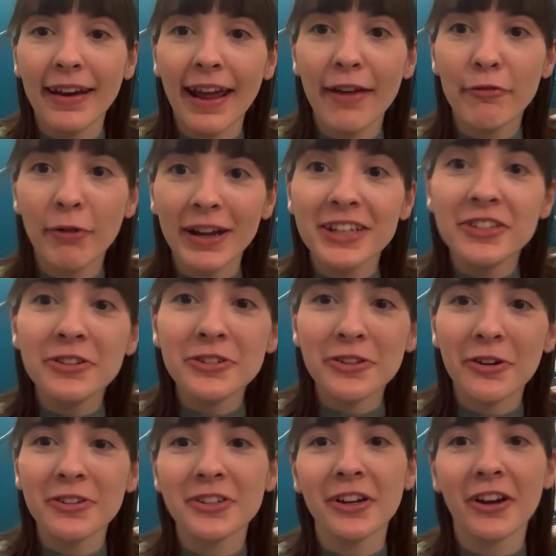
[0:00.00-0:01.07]
FY2
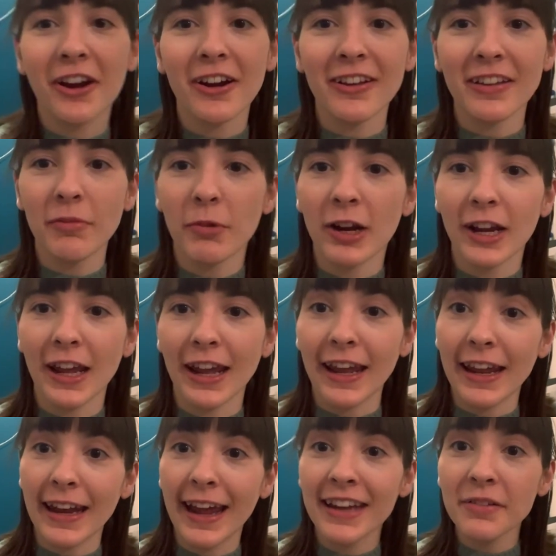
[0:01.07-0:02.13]
doctor currently working
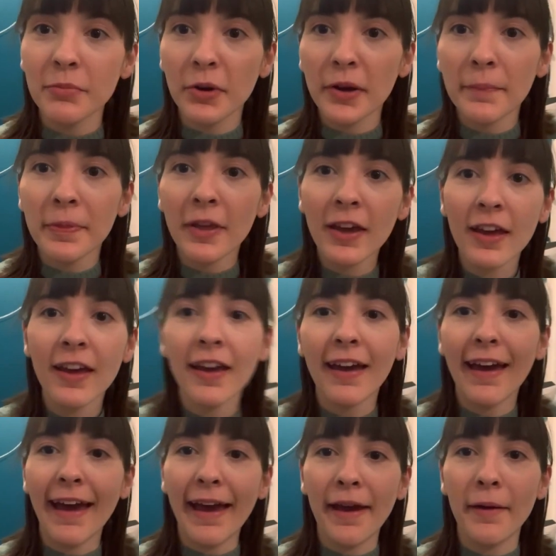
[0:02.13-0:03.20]
in Edinburgh,
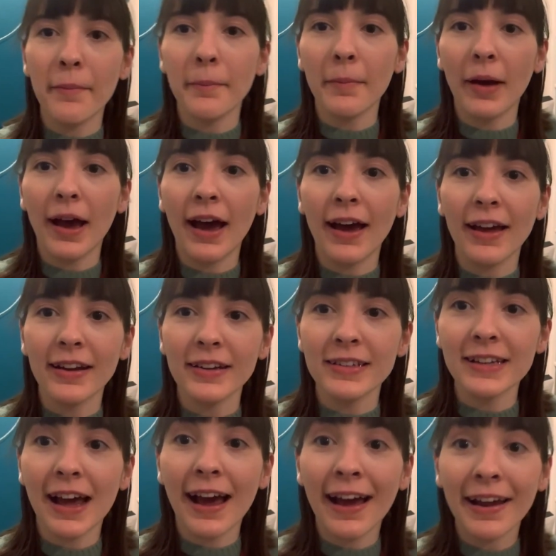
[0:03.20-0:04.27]

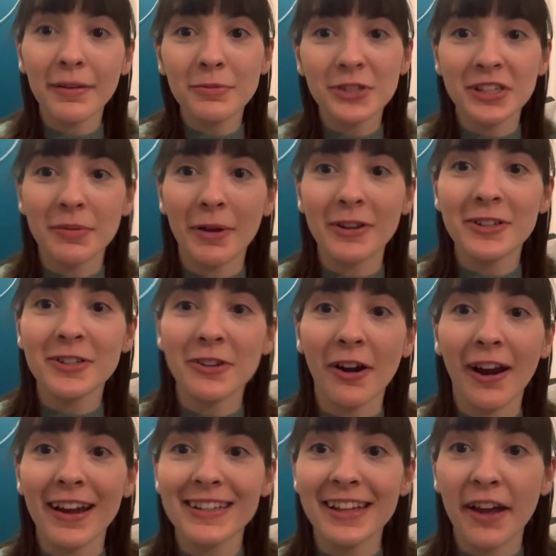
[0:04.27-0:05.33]
and I'm just about to
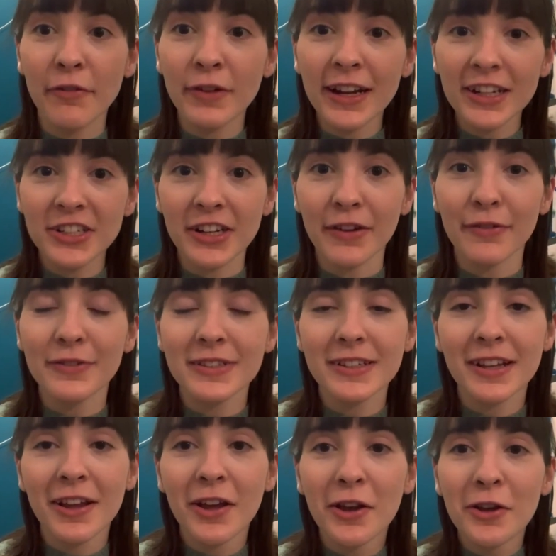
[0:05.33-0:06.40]
start a set of night shifts.
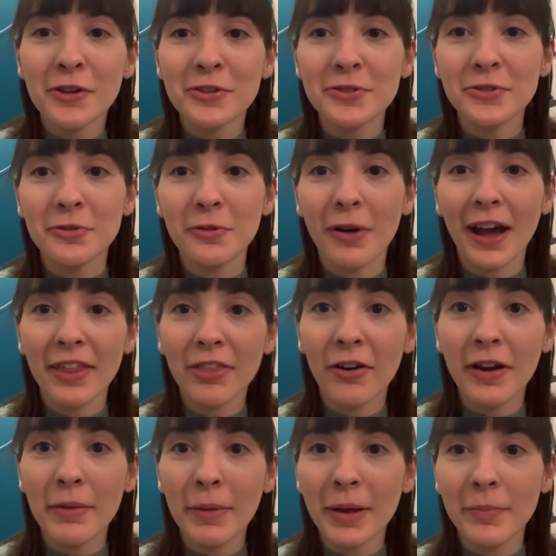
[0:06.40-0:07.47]
So I
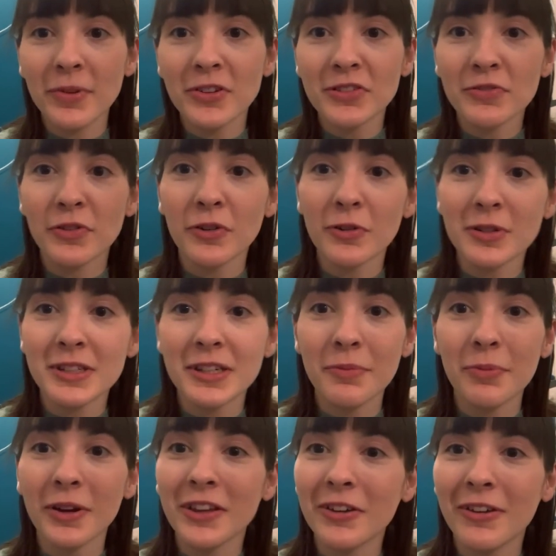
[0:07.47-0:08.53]
thought it might be useful to
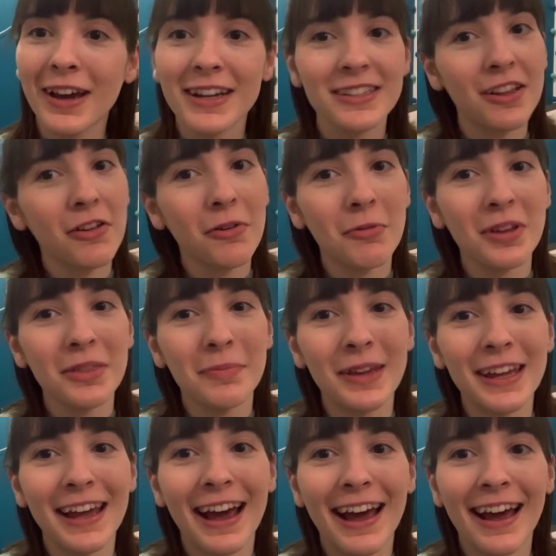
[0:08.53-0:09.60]
bring you guys along with
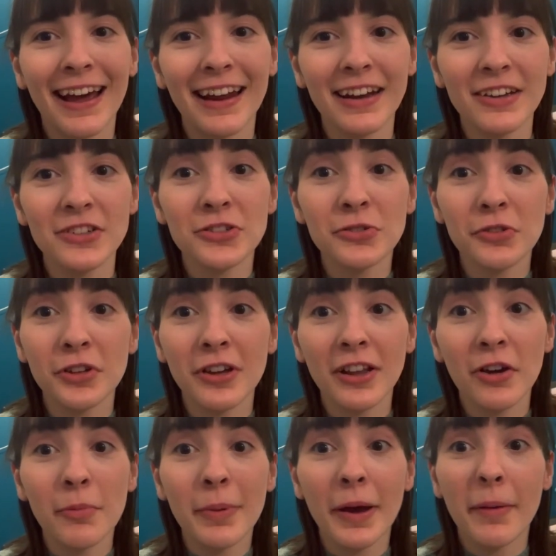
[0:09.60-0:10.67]
me and show you a
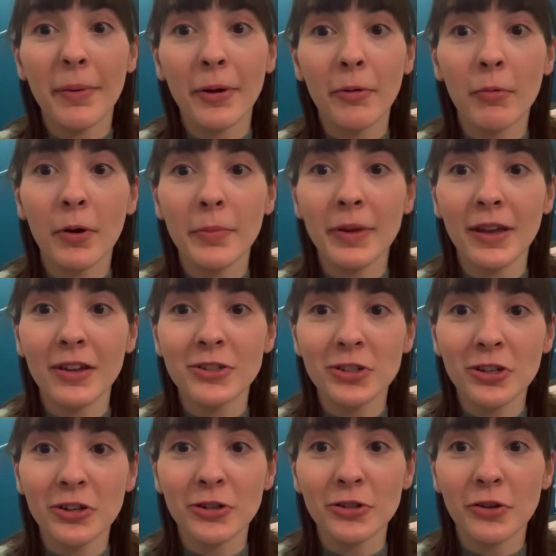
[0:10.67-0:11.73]
little bit about what being a
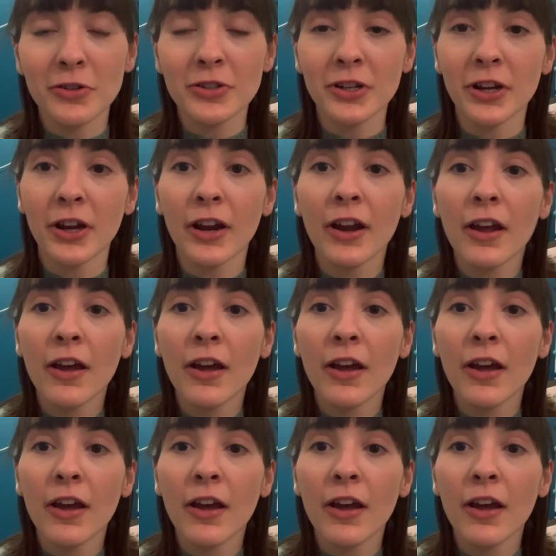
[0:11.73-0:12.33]
junior doctor